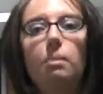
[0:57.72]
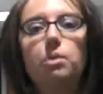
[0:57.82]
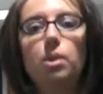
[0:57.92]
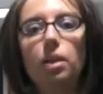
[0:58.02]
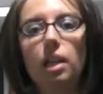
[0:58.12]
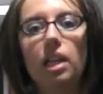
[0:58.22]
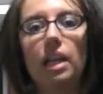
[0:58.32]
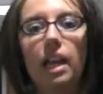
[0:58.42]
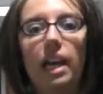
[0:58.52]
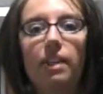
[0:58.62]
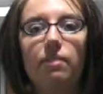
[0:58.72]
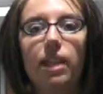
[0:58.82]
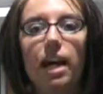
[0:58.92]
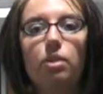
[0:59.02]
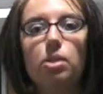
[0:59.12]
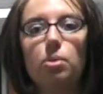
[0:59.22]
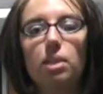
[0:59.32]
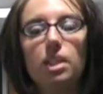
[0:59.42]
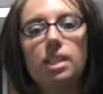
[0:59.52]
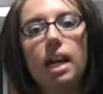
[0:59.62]
so it could get kind of loud. So
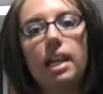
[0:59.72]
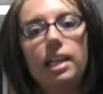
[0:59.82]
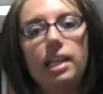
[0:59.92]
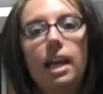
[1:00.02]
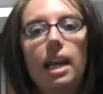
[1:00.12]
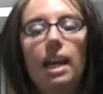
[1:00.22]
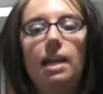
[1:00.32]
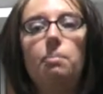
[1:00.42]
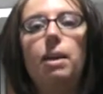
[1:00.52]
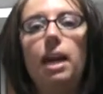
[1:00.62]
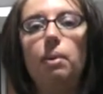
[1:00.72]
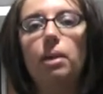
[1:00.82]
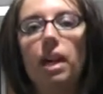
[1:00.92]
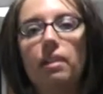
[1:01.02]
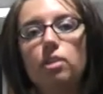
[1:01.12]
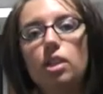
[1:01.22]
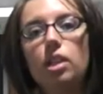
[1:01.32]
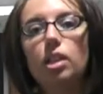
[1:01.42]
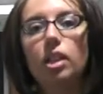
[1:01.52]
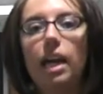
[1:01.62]
we decided in May, we kind of
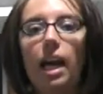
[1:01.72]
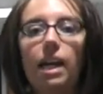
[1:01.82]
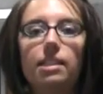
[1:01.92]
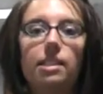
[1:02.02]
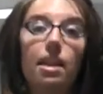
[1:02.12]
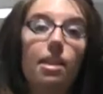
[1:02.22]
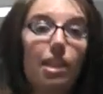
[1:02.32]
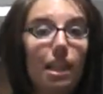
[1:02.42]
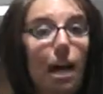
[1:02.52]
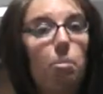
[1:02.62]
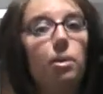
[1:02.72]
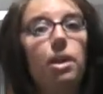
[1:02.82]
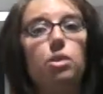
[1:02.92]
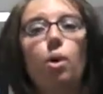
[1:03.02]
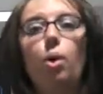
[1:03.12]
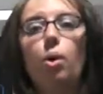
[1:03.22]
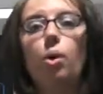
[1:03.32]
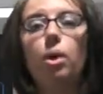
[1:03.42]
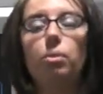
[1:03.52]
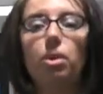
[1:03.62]
took a look at the library as a whole and